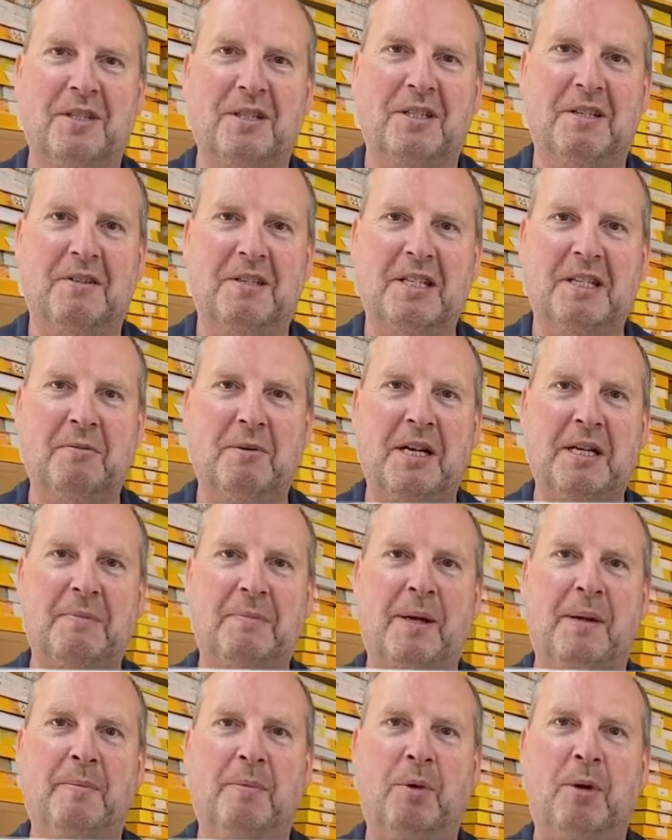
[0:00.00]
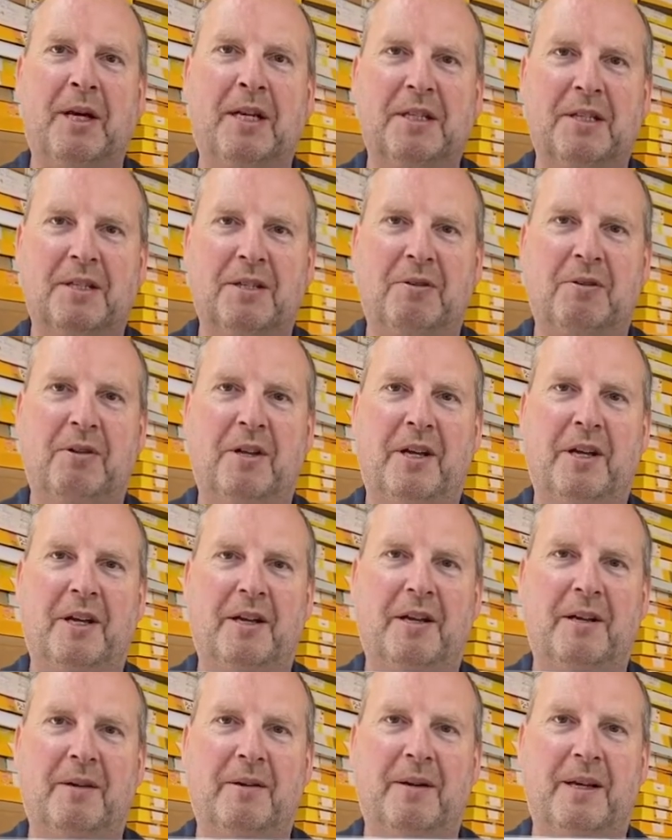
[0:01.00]
So this is when it's been put into
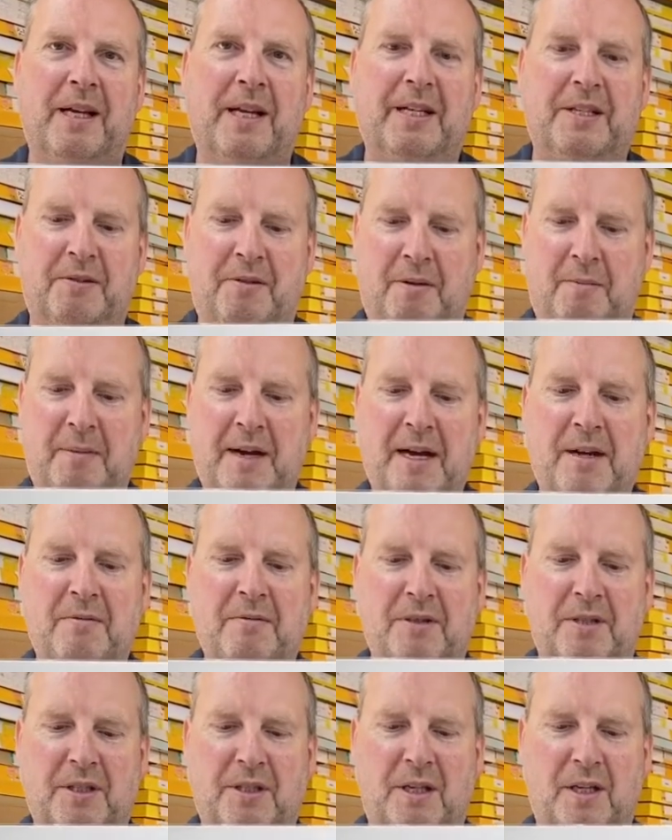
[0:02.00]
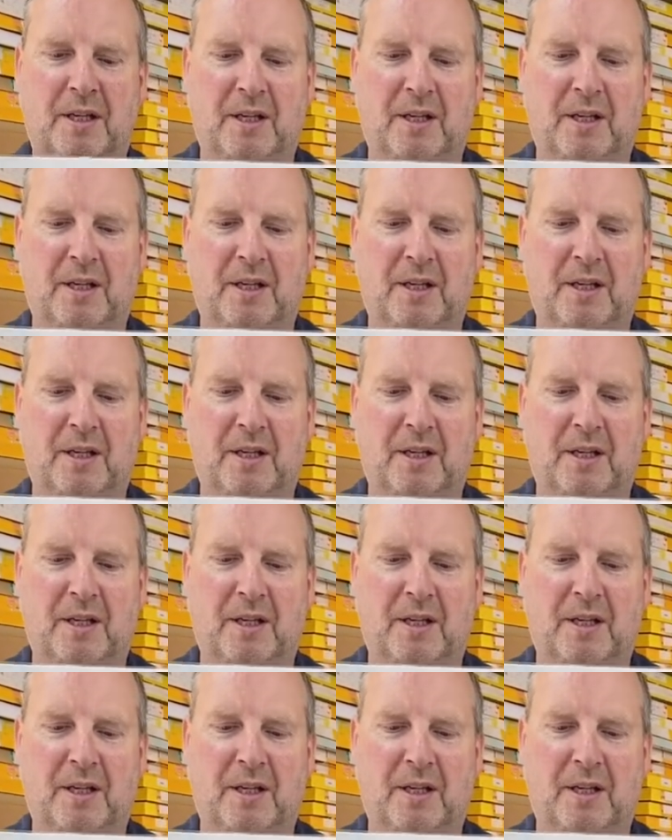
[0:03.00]
the into a mount.